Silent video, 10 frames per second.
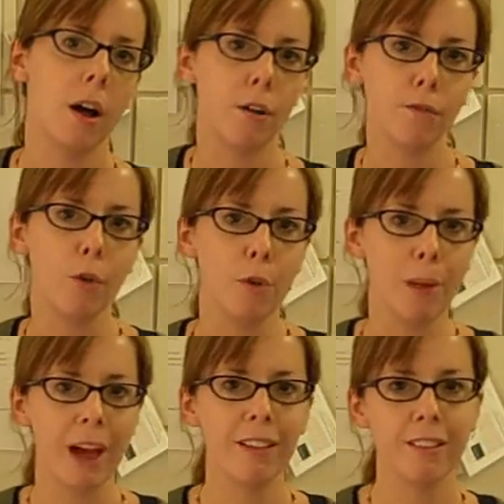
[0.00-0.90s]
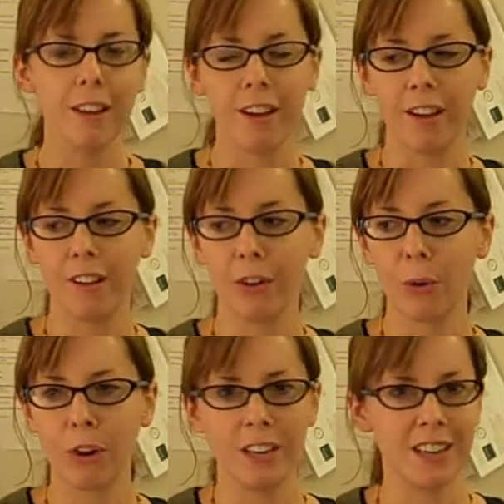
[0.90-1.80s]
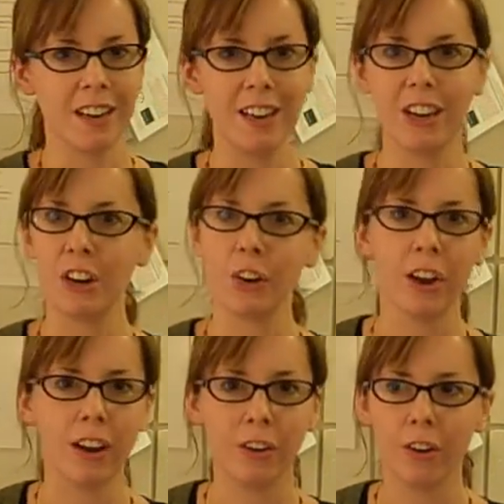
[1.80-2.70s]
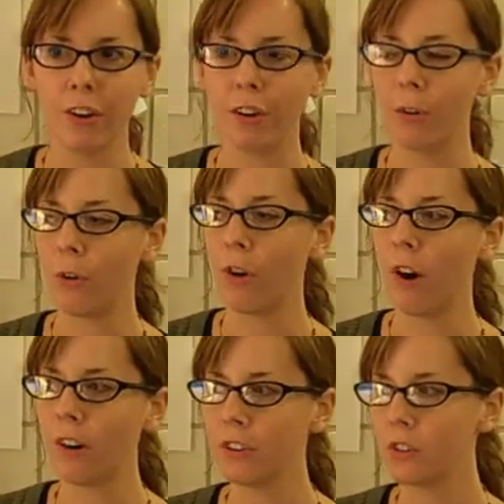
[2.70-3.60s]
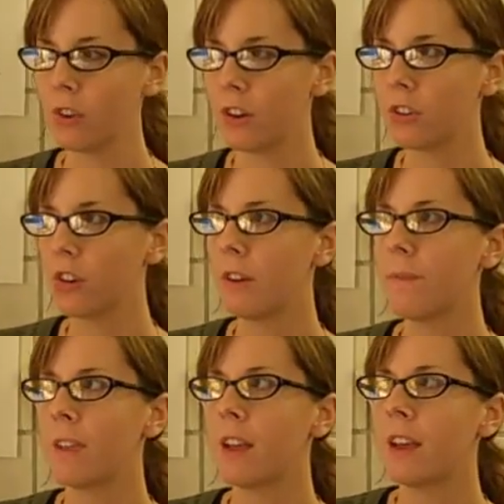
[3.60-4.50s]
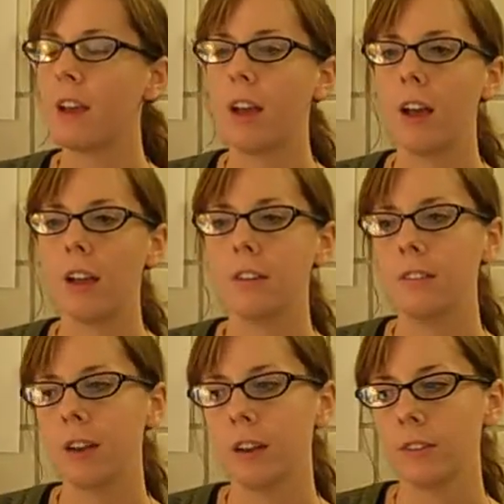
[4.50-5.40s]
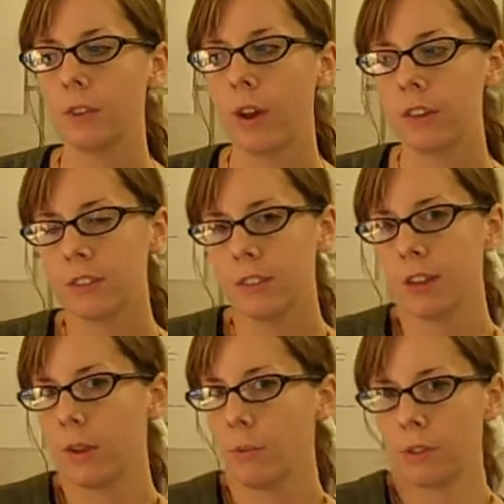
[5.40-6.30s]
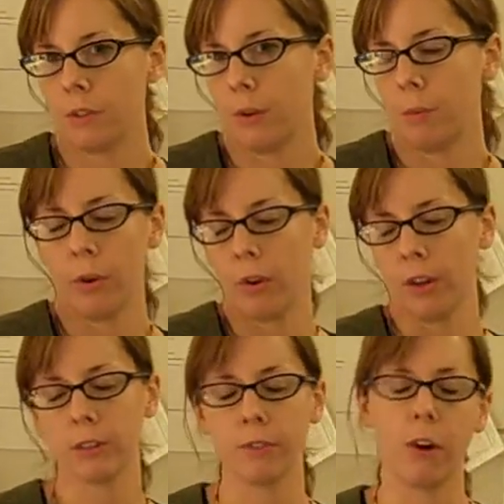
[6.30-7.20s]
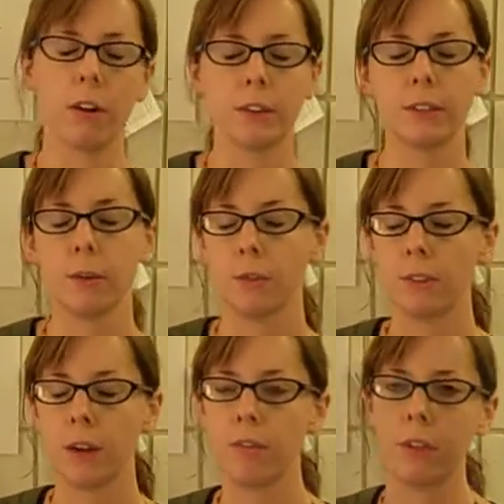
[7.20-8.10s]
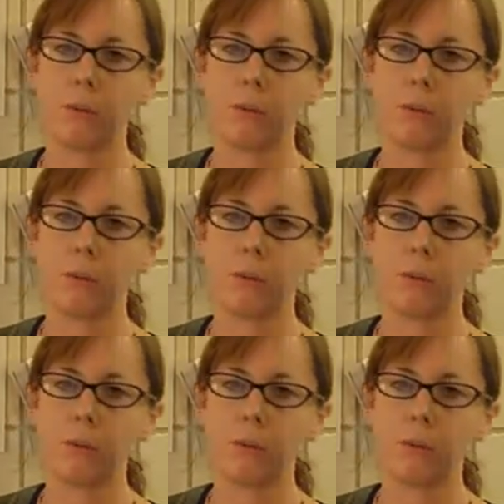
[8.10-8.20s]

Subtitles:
format according to any curator or art instructor. And so I just think he was a progressive artist. He was definitely